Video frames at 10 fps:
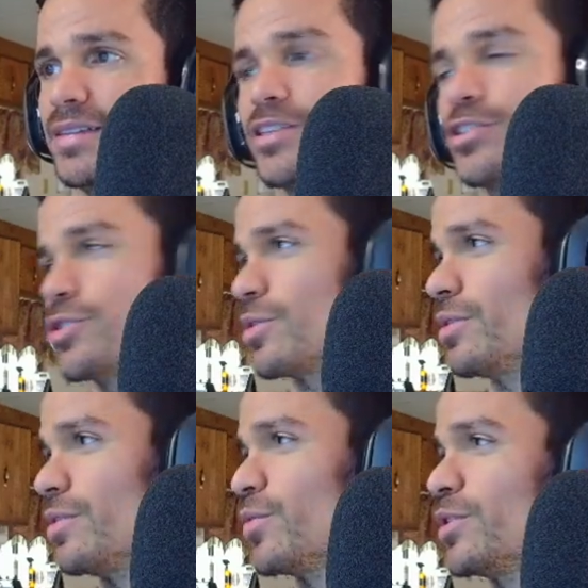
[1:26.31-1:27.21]
They should
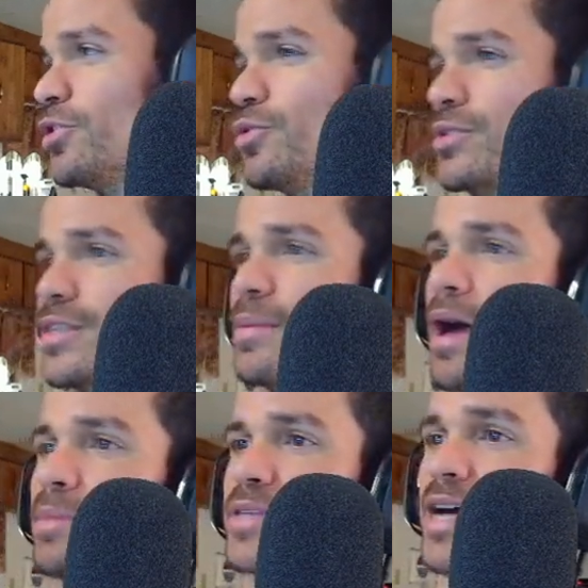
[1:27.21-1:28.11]
reduce the
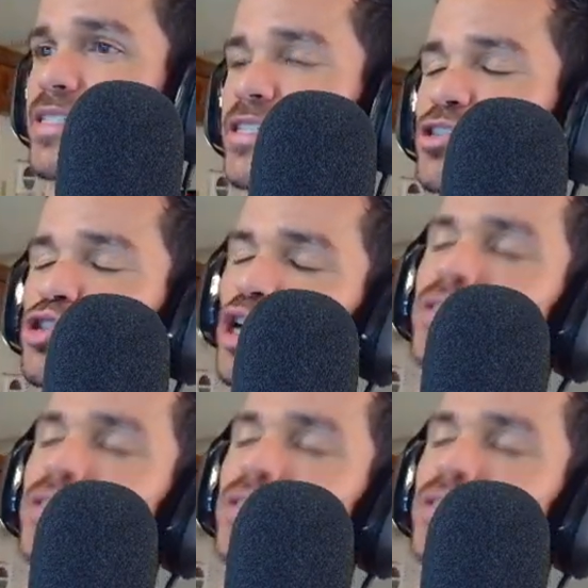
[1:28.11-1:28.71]
map sizes just a